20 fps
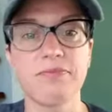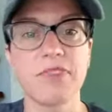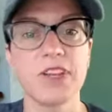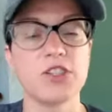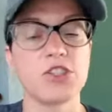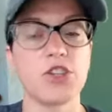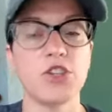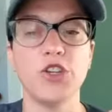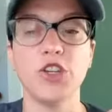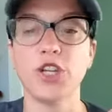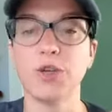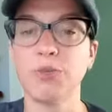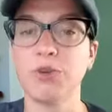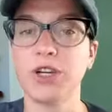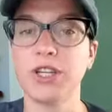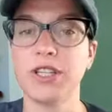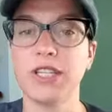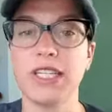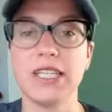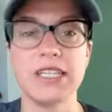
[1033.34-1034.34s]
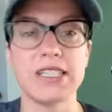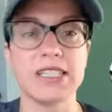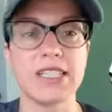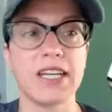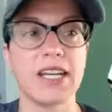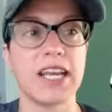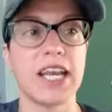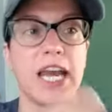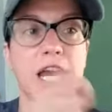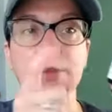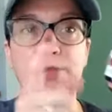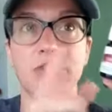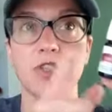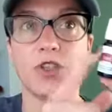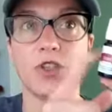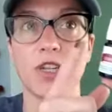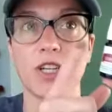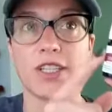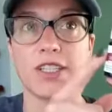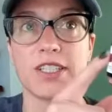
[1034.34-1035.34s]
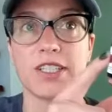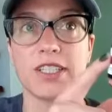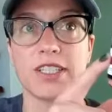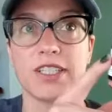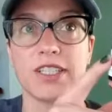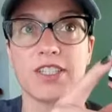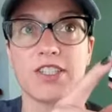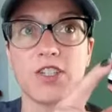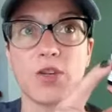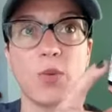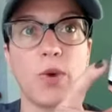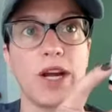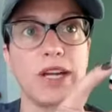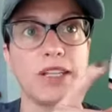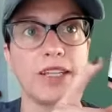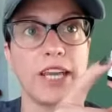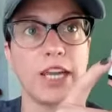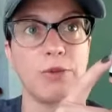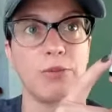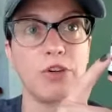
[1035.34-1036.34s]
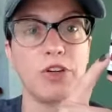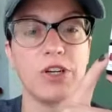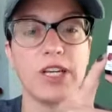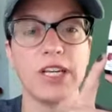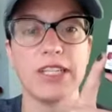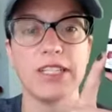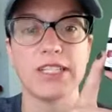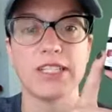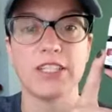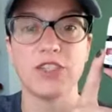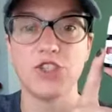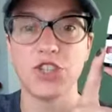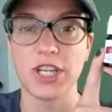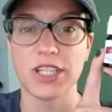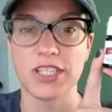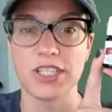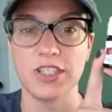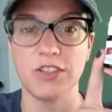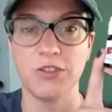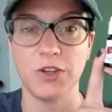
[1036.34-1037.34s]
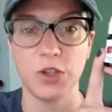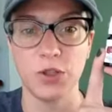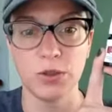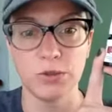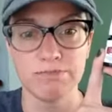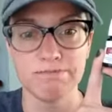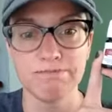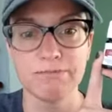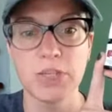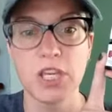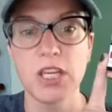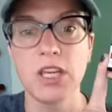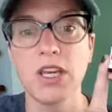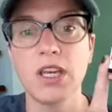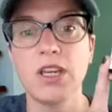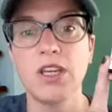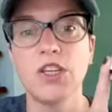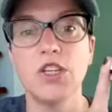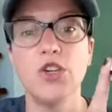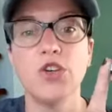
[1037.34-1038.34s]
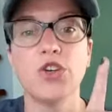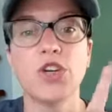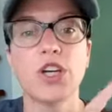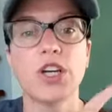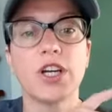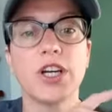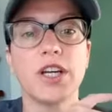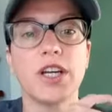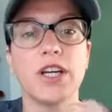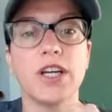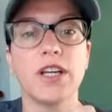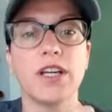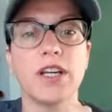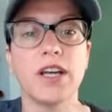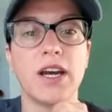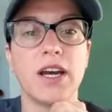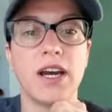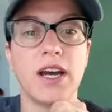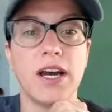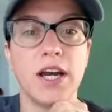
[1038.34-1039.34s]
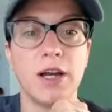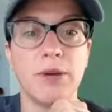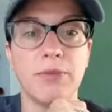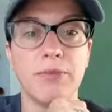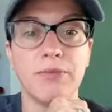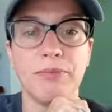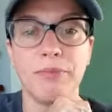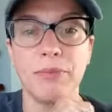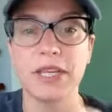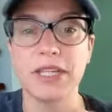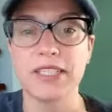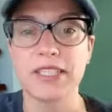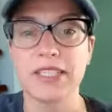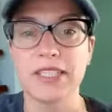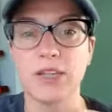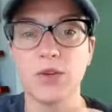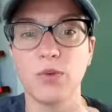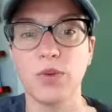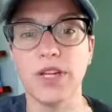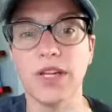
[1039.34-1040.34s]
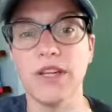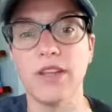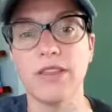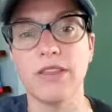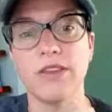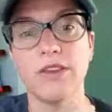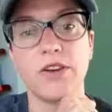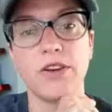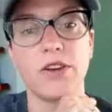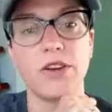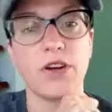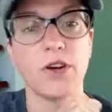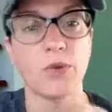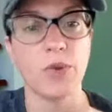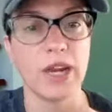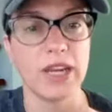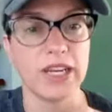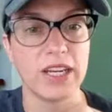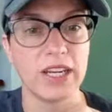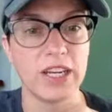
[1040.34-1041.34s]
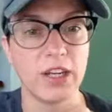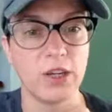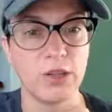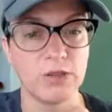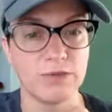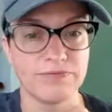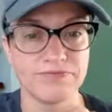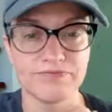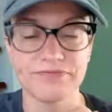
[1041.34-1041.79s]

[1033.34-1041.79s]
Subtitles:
So you could put these in a capsule because this is the white label. It is ingestible. You could mix it with oregano